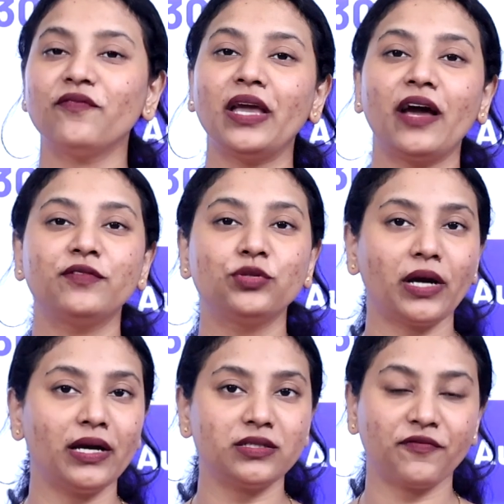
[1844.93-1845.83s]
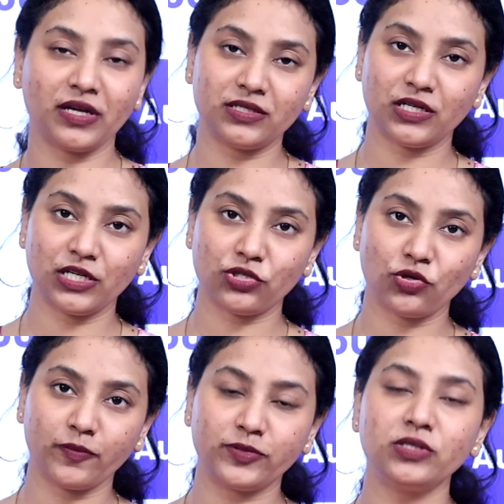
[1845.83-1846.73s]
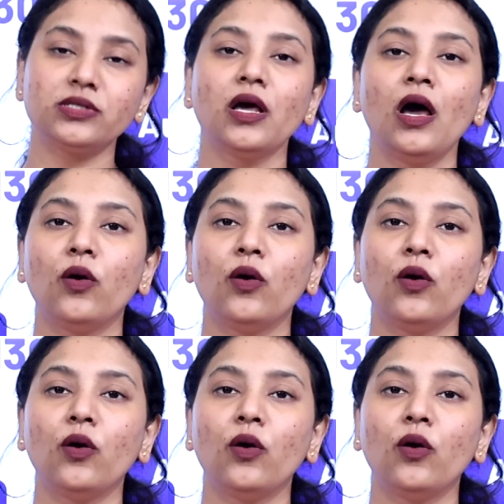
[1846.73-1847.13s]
we have two kinds of consultation options.